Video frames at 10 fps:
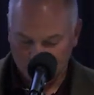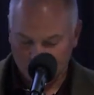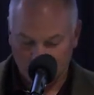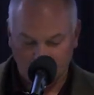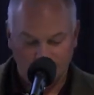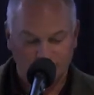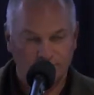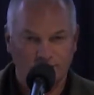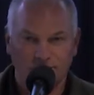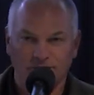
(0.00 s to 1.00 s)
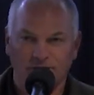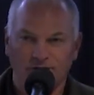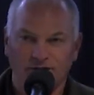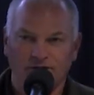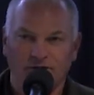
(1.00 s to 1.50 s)
Just some
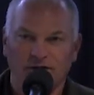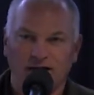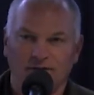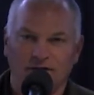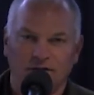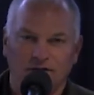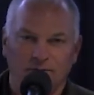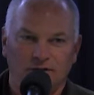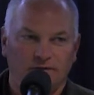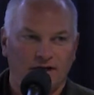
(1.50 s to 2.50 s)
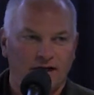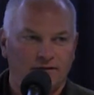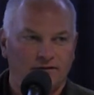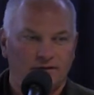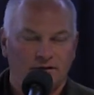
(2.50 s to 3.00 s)
statistics. I know you have a little bit of
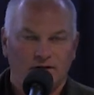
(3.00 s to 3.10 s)
that